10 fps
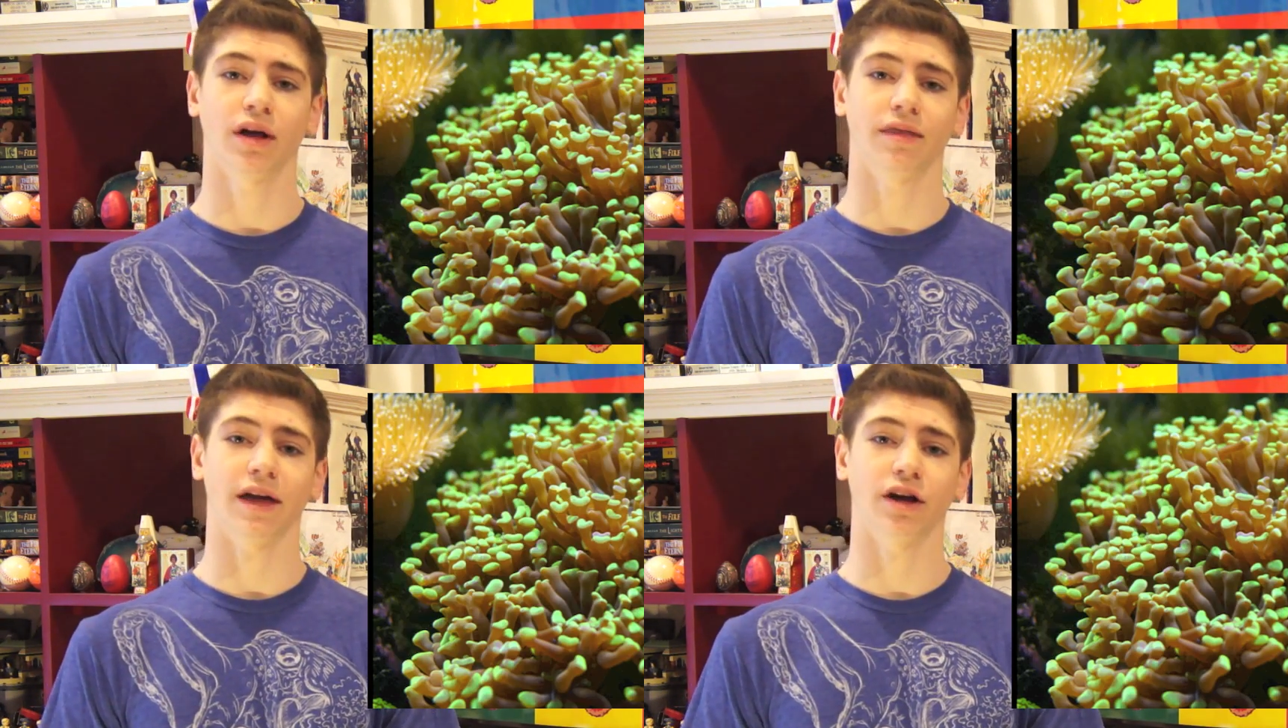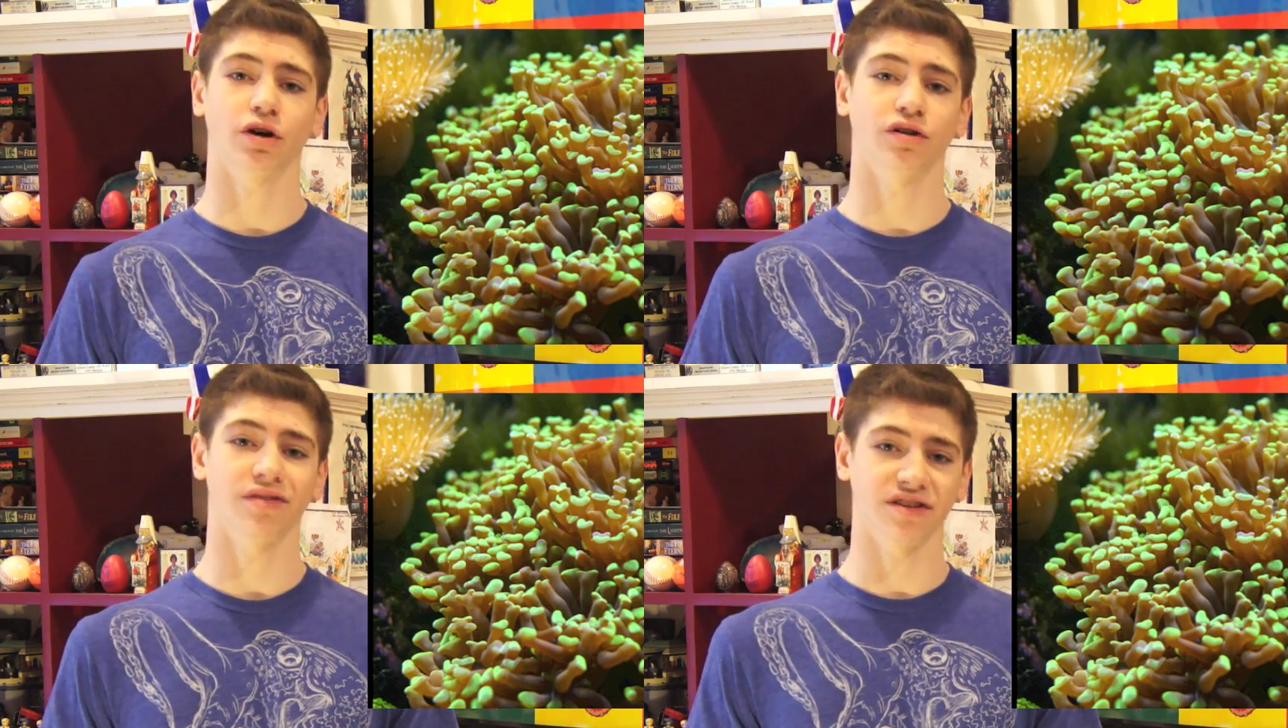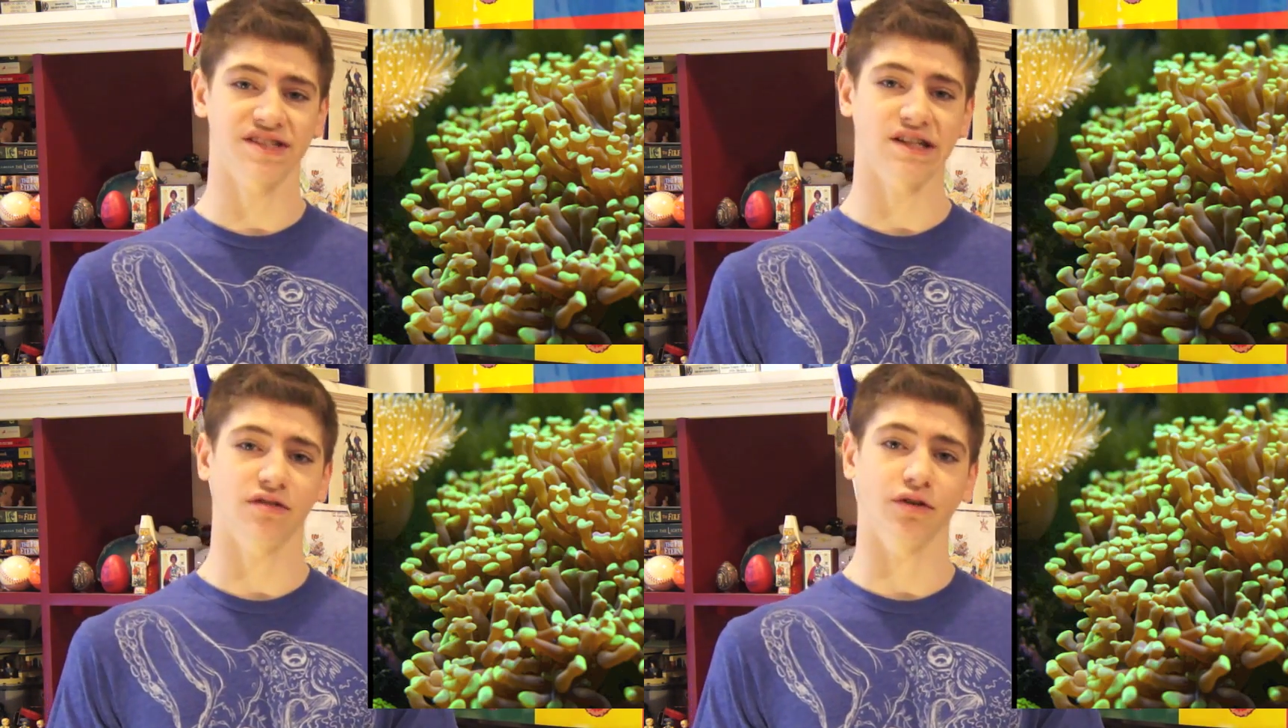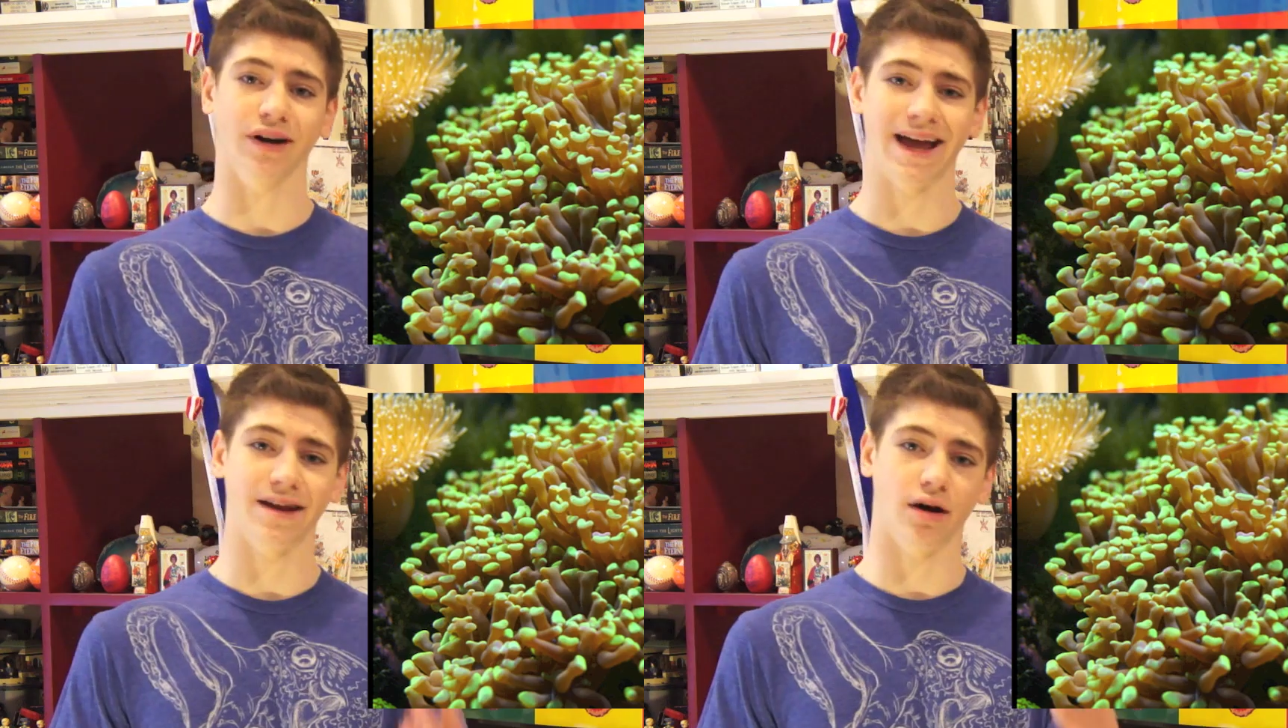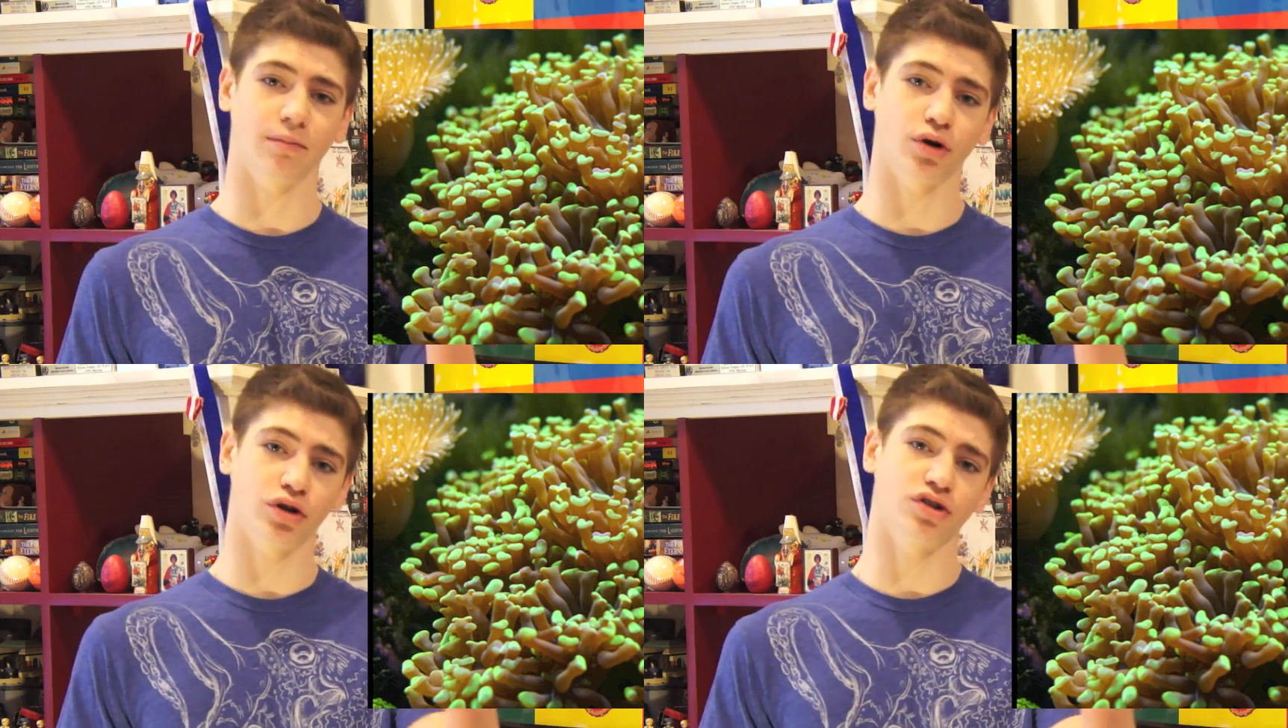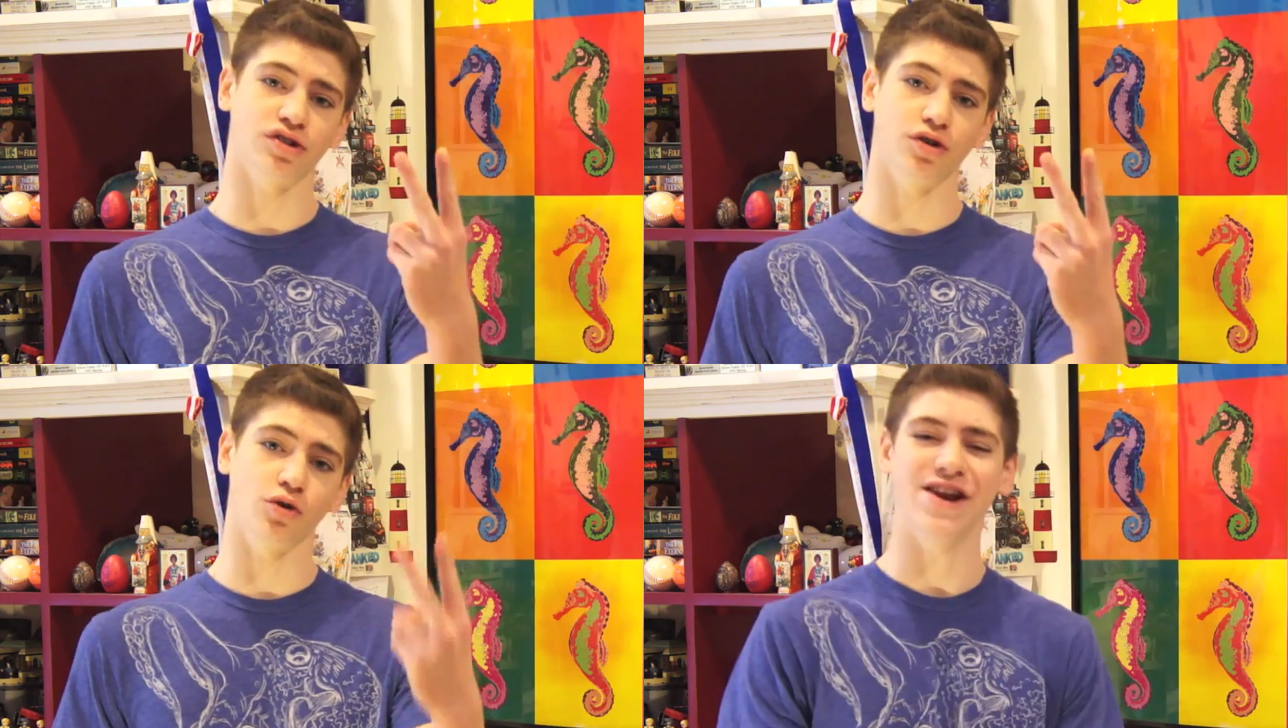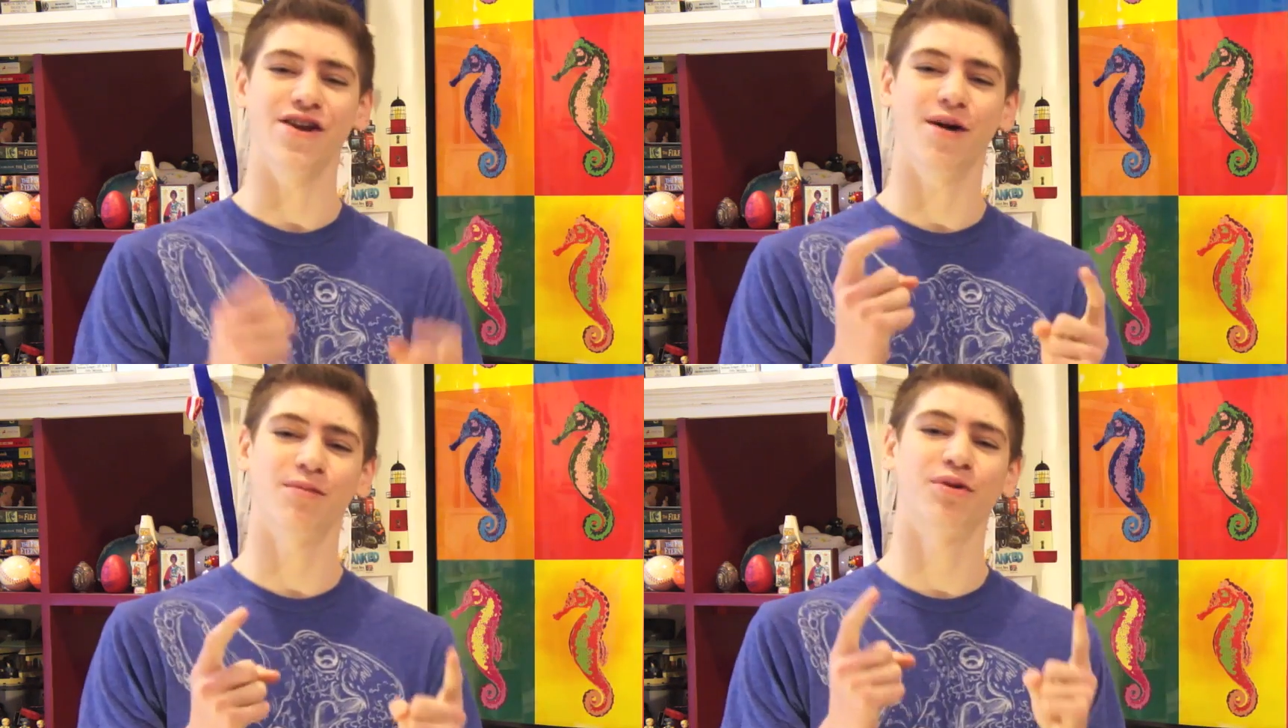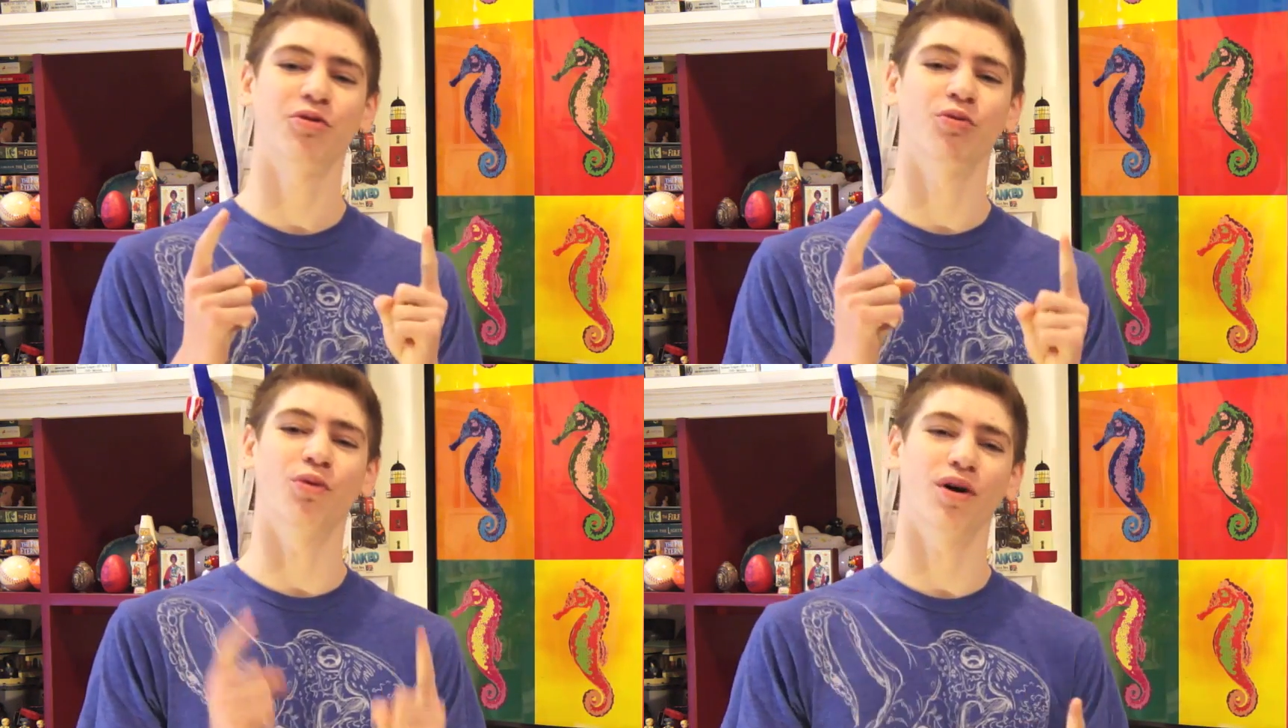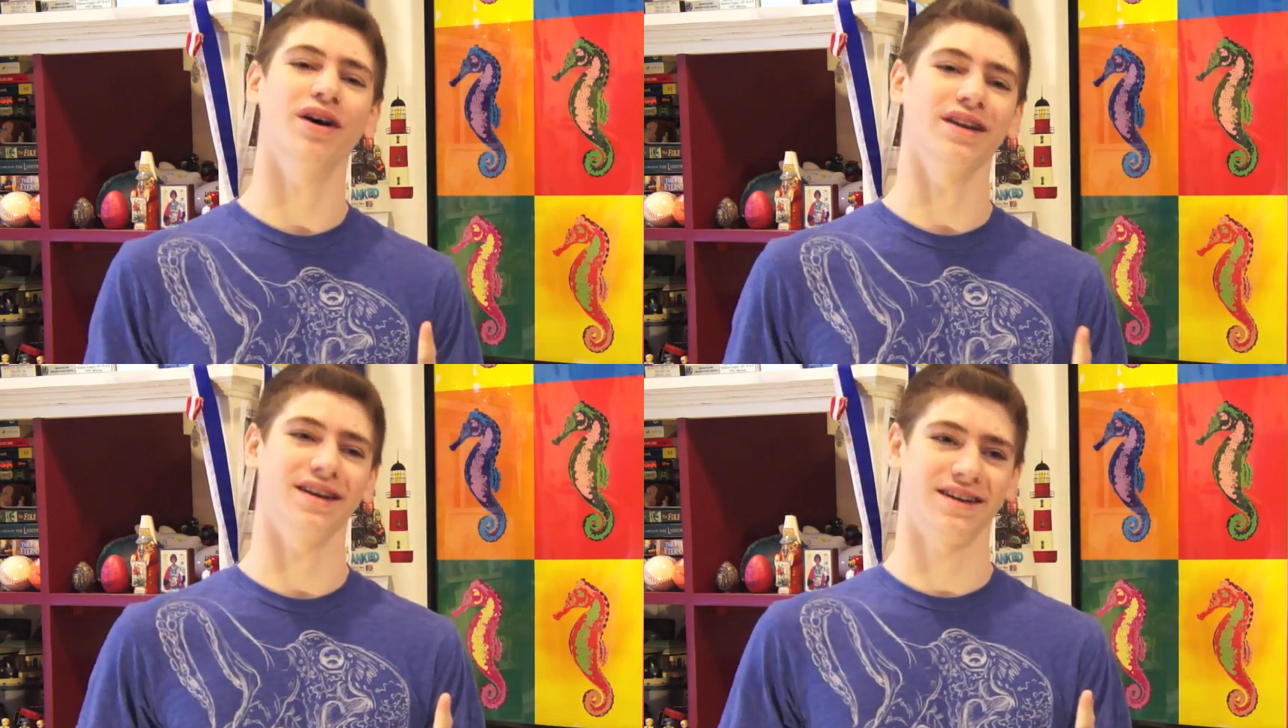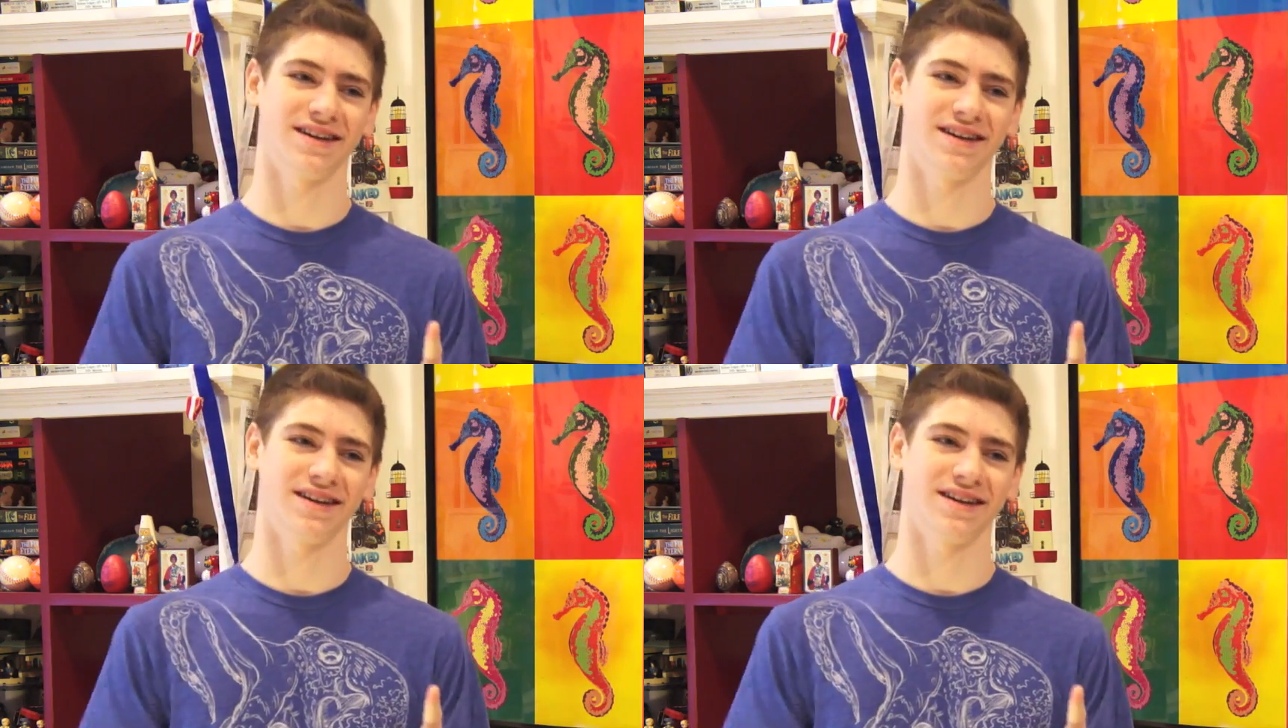They earned the silver at number 2. Number 1.